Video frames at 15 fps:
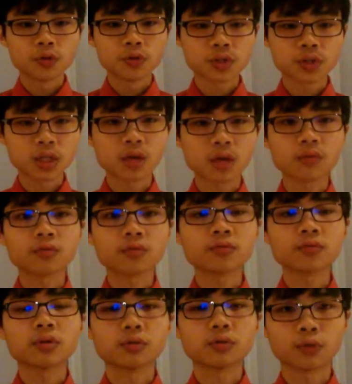save
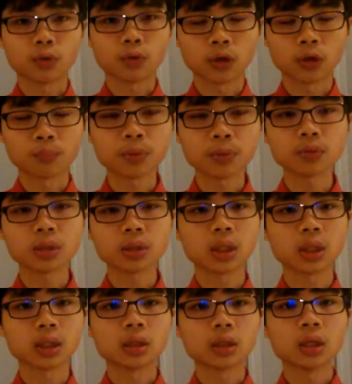for
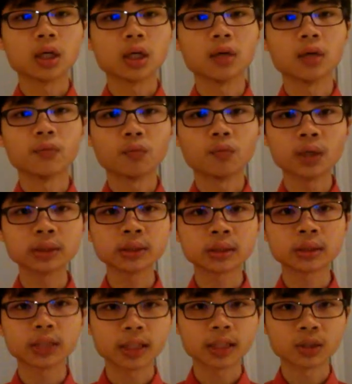computer, and
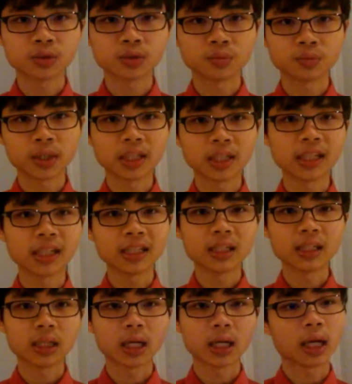once that is ready,
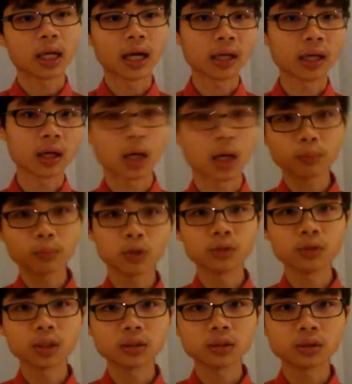I
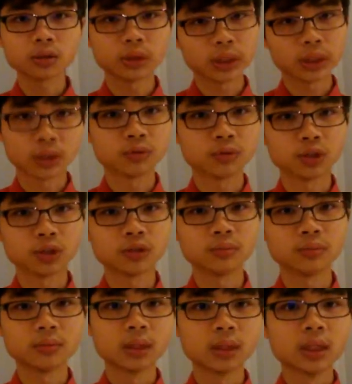upload it to YouTube.
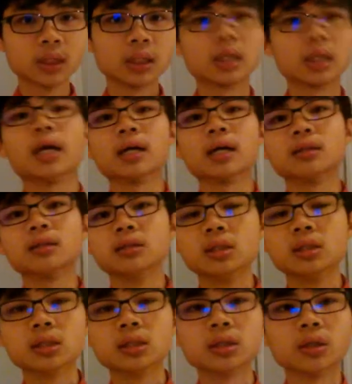Yeah,
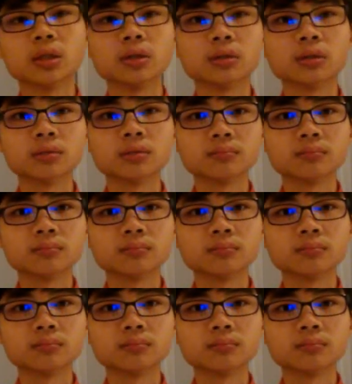so